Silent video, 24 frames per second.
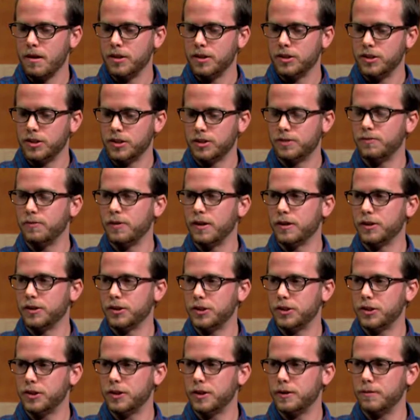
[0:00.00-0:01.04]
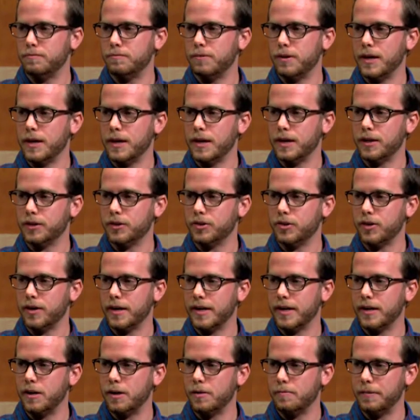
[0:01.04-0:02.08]
just fellowship and try
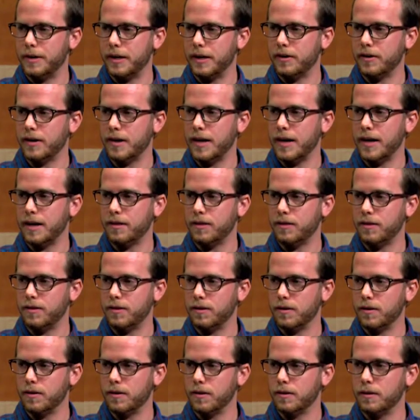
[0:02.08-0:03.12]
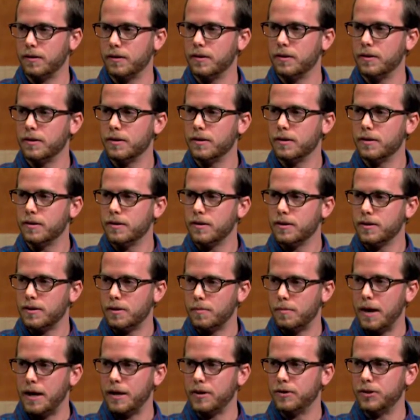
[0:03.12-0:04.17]
to help out at the
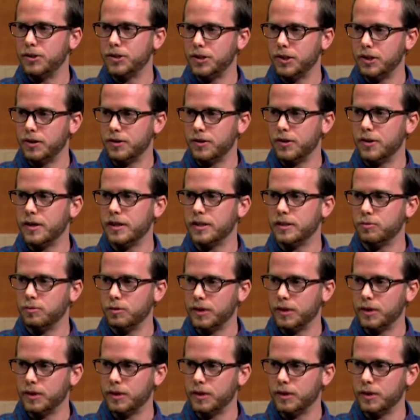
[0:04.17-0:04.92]
battered shelter as